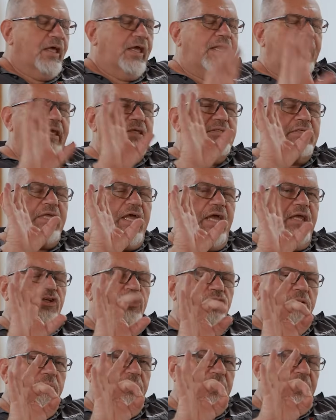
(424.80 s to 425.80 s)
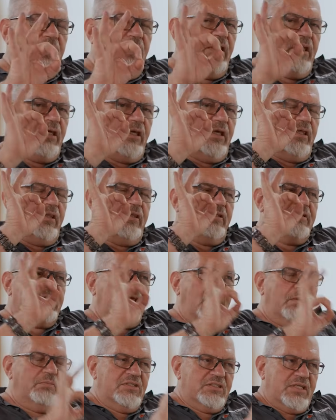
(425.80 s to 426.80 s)
is going to be the
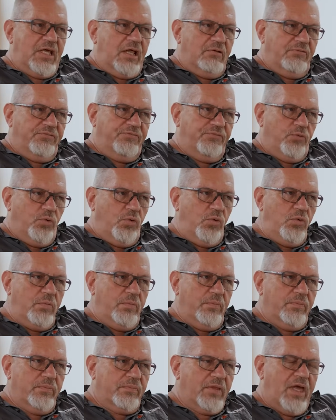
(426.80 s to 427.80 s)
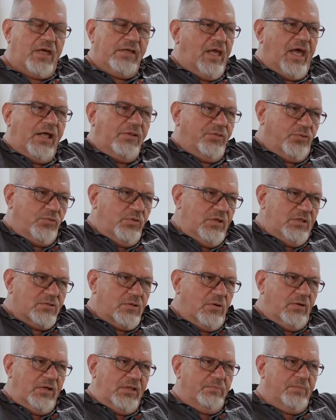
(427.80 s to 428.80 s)
same as L four, uh, L three,
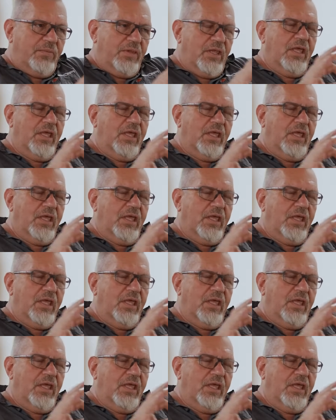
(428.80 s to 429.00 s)
sorry,